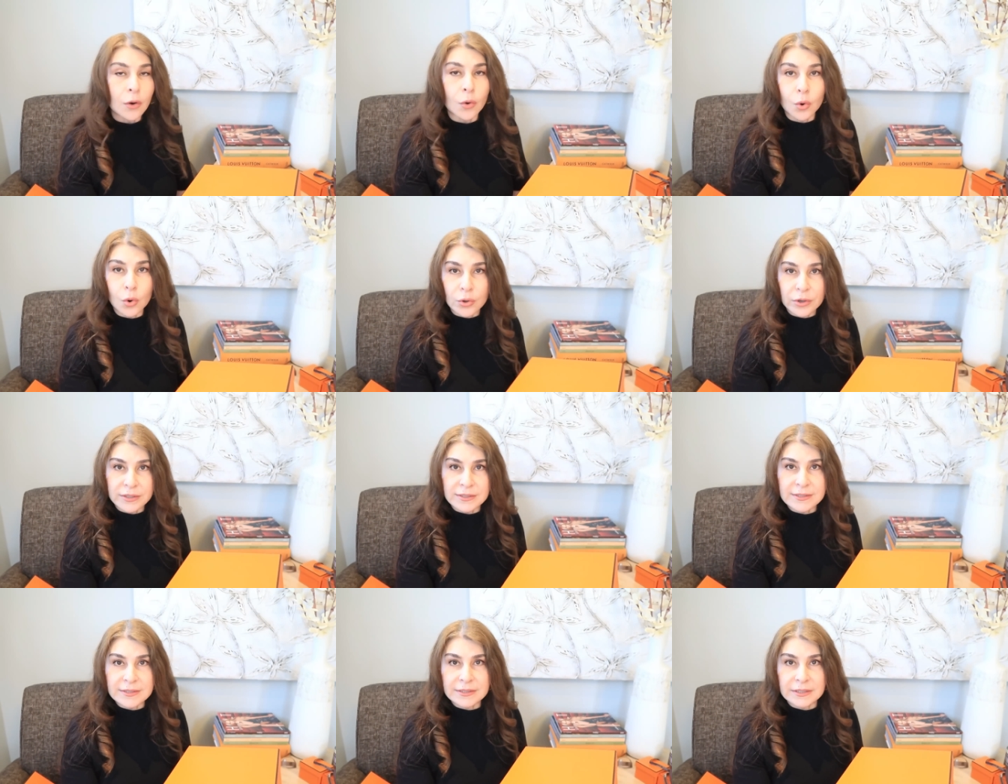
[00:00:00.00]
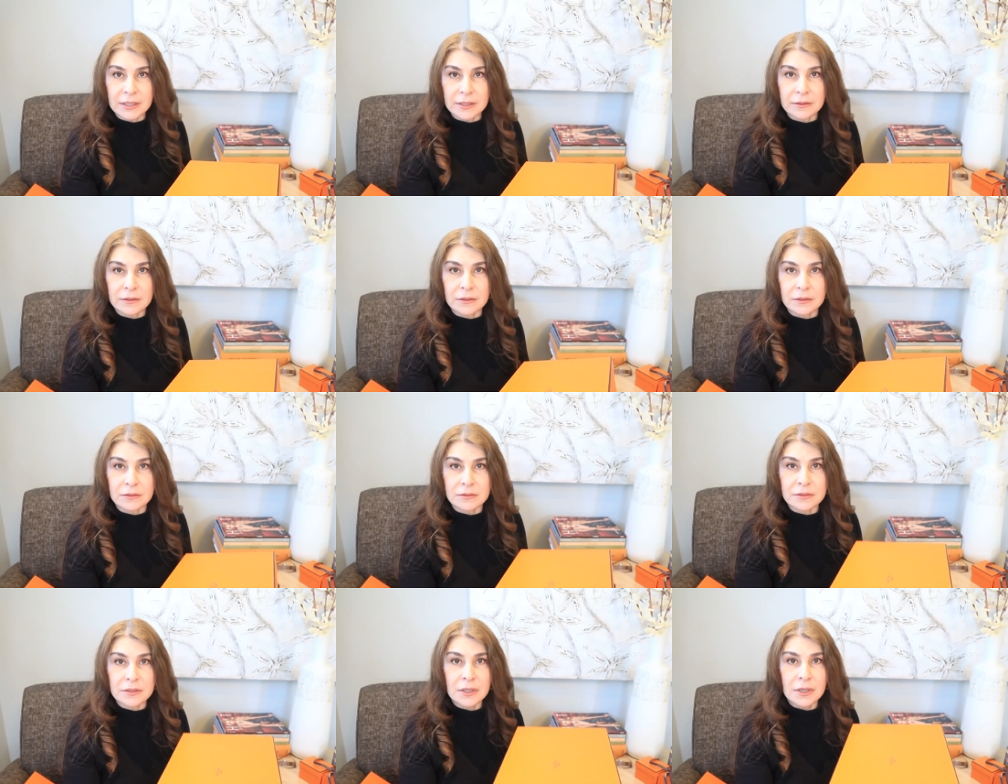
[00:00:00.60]
orange
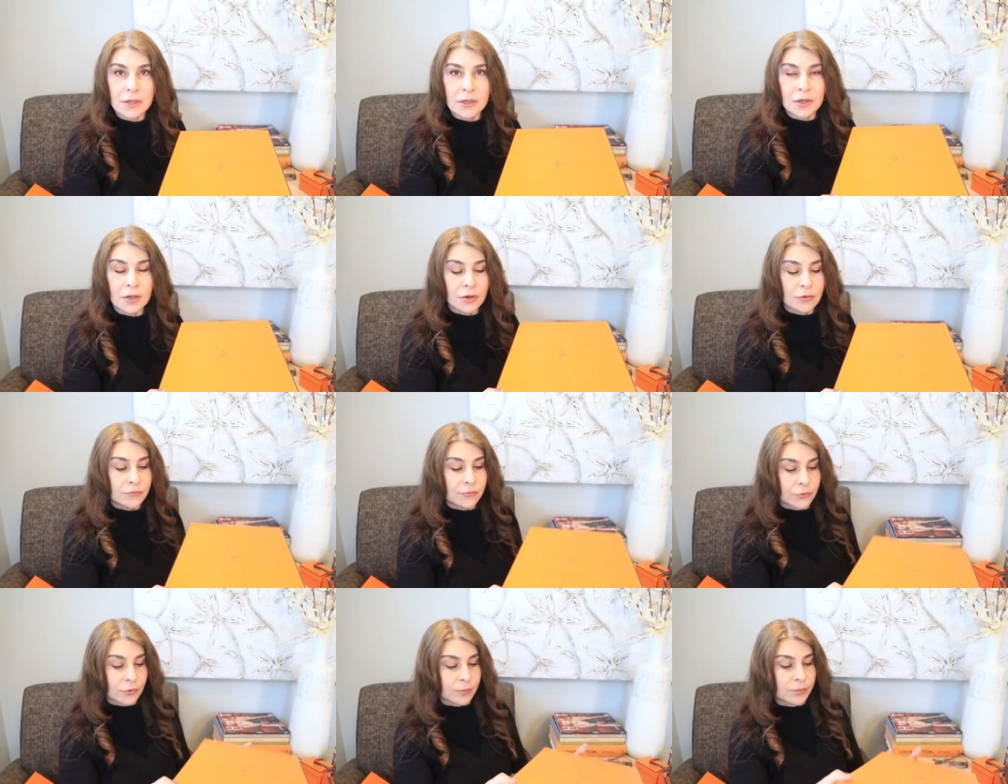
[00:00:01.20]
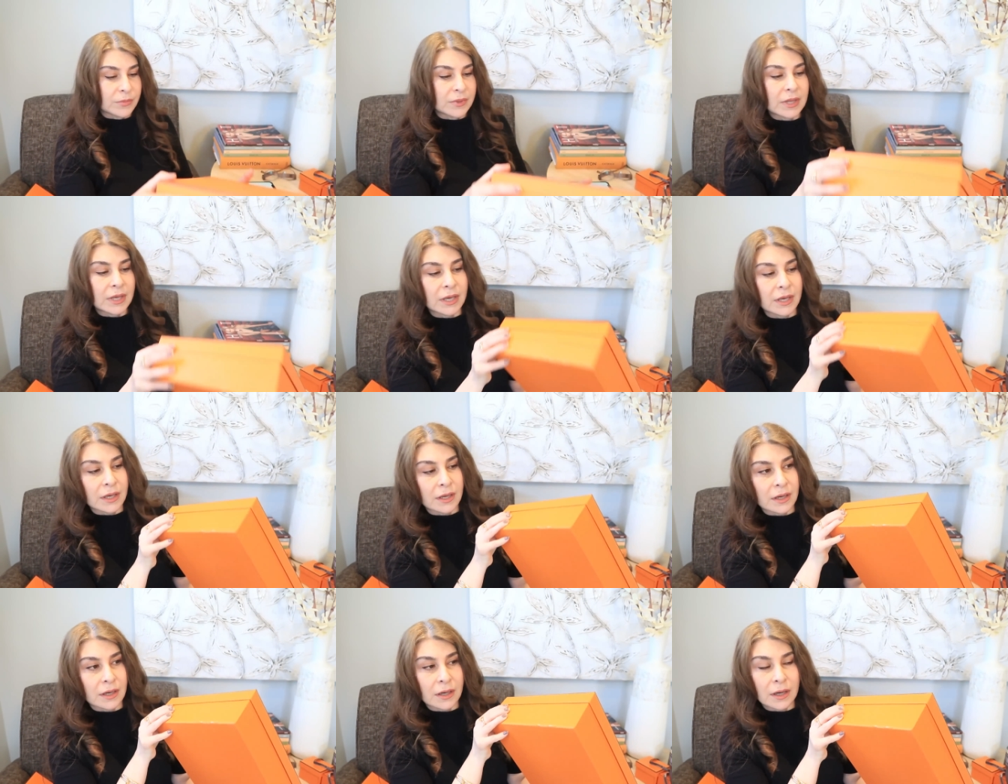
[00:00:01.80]
sandals from
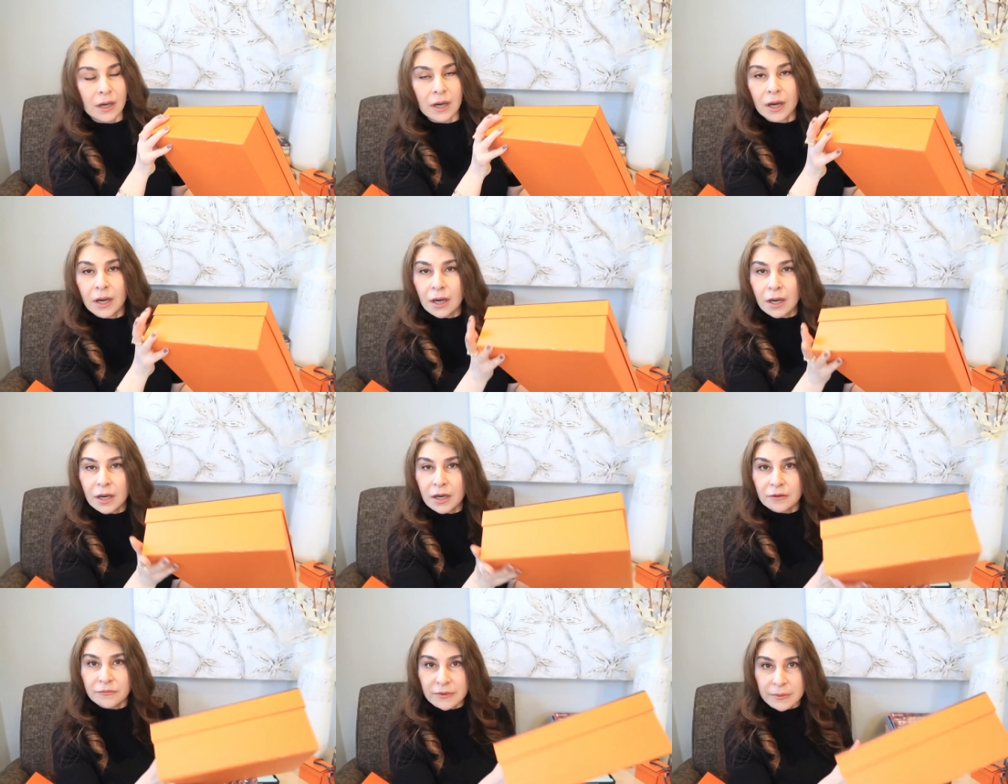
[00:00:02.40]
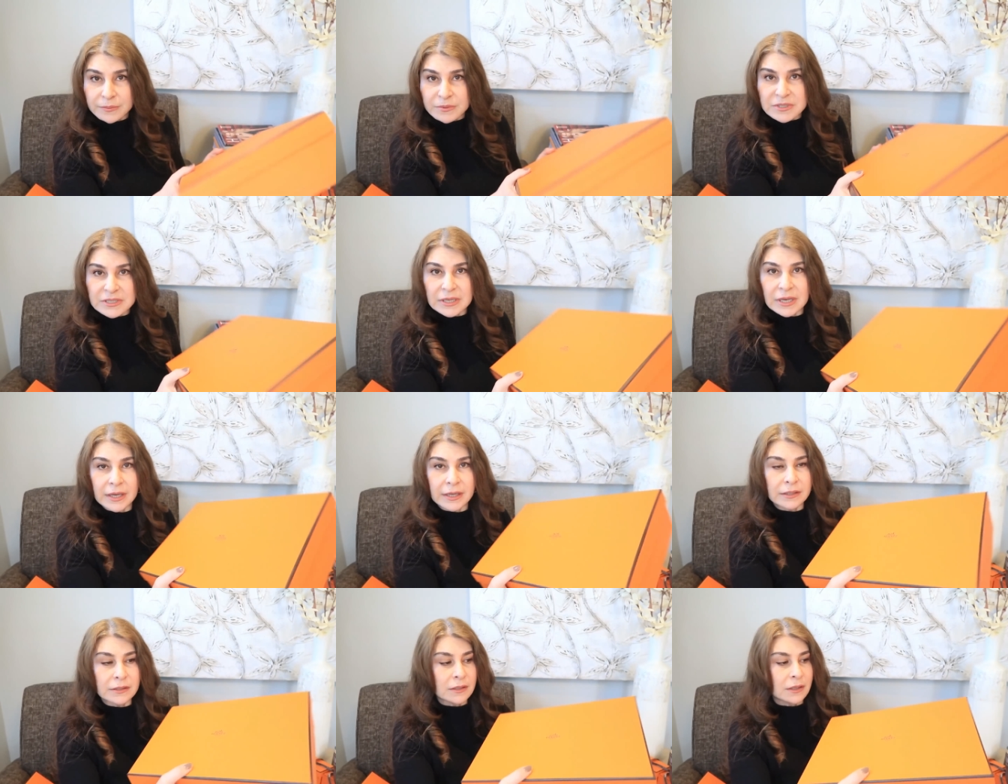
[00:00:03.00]
the
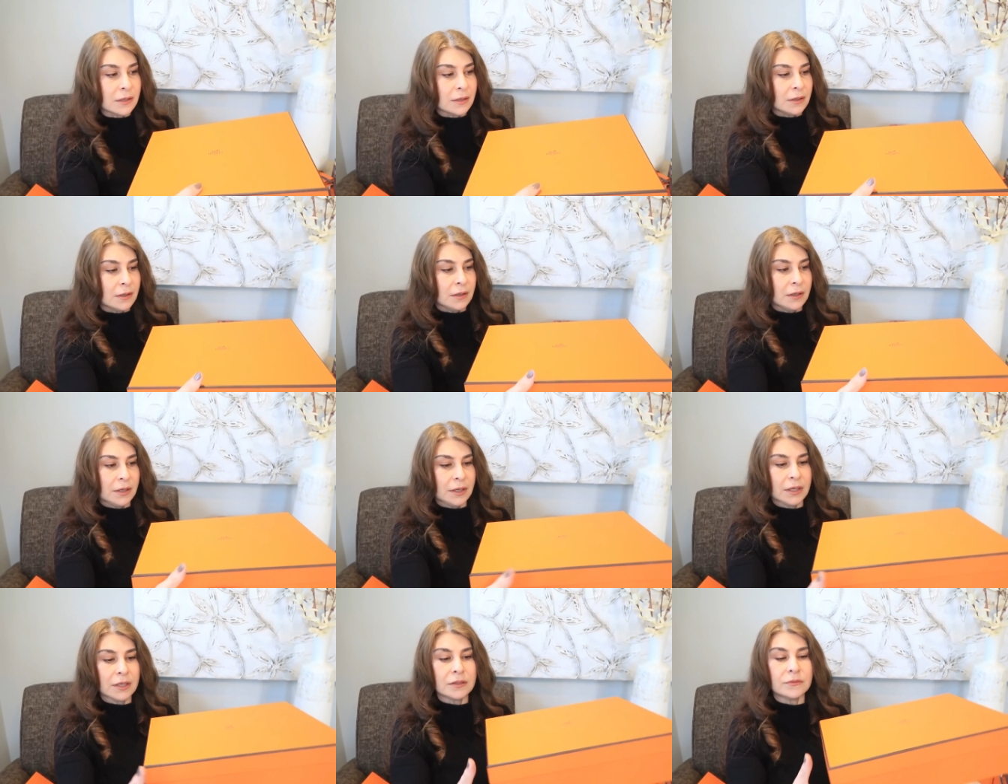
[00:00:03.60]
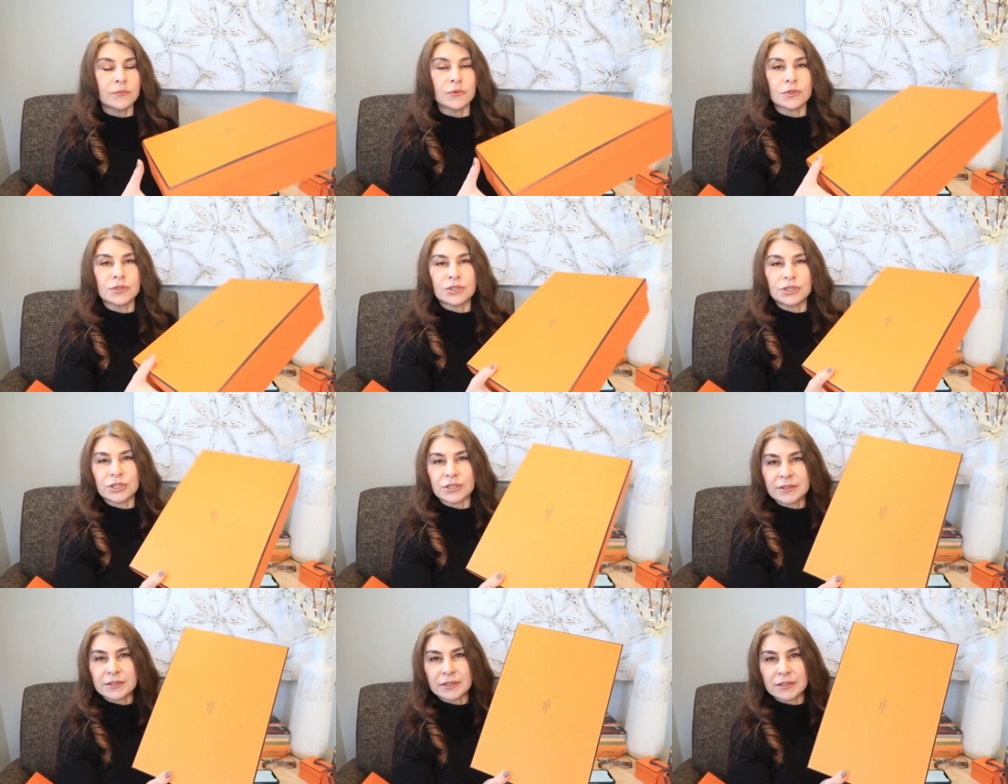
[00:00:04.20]
website, it was
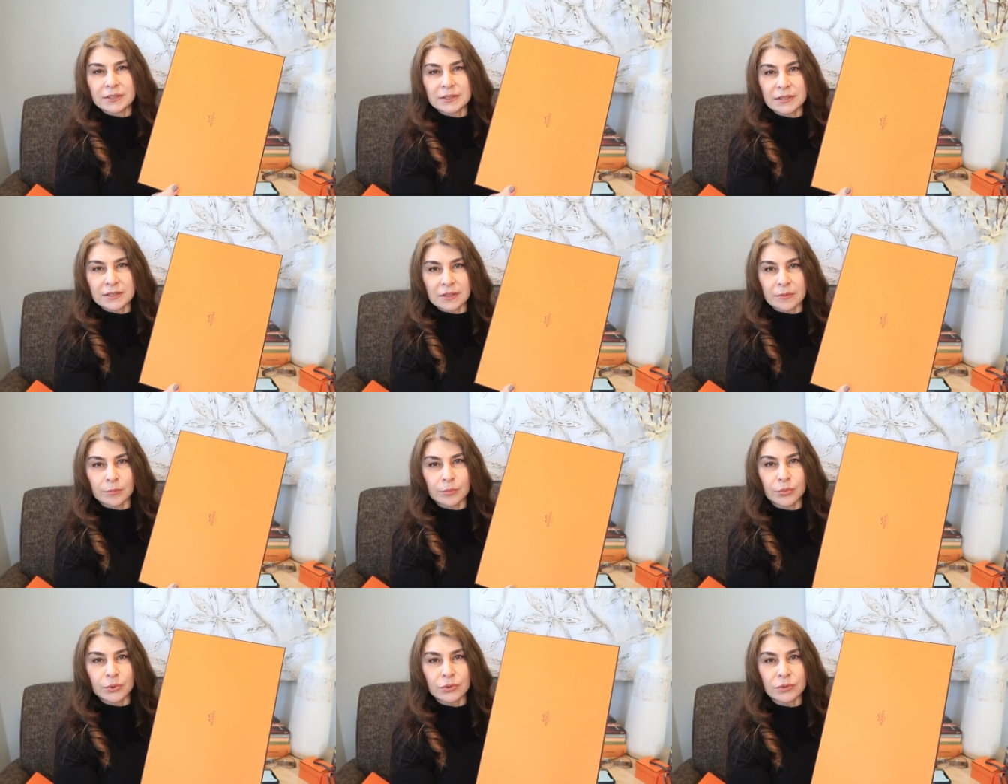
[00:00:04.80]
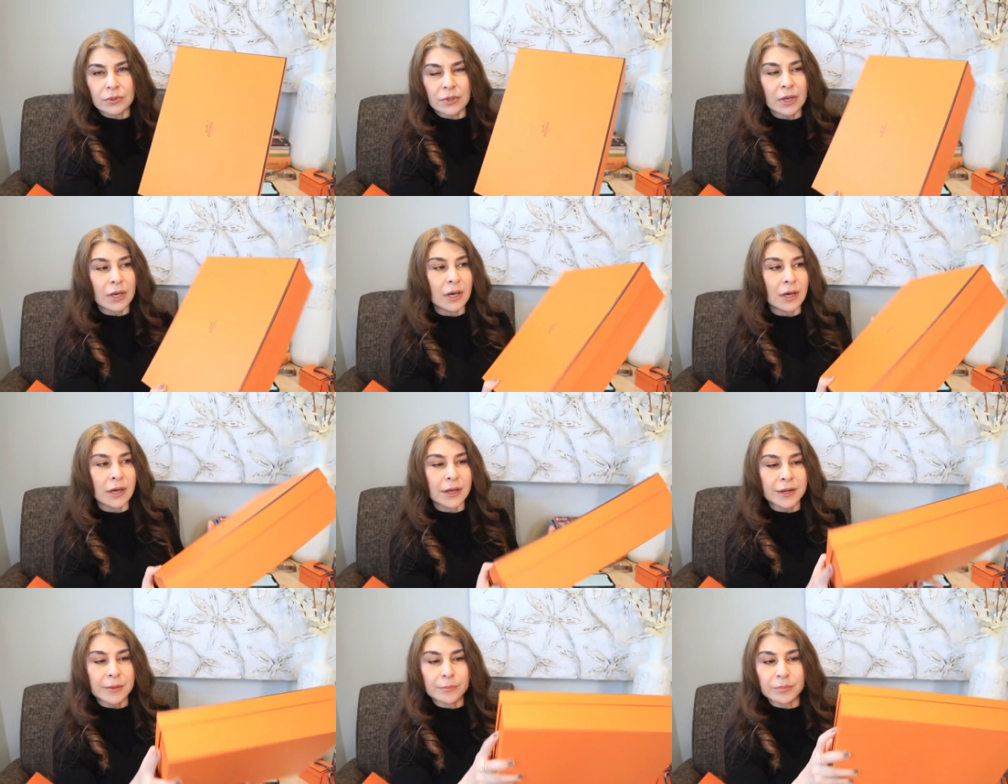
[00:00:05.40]
just a simple
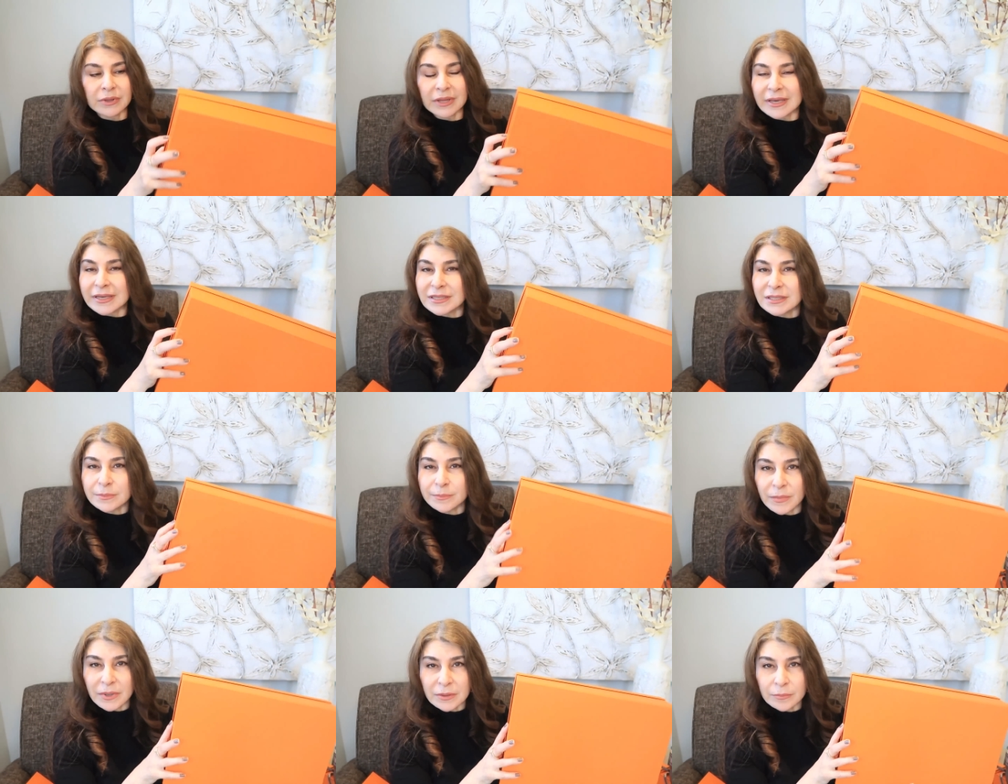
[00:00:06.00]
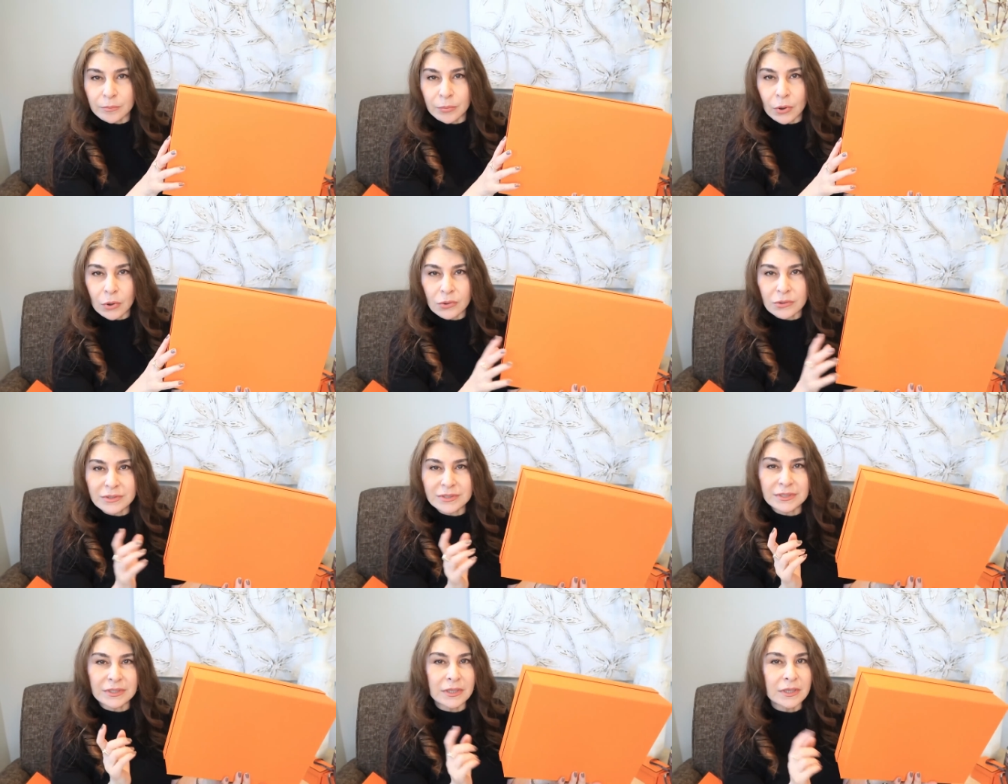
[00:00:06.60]
replacement box.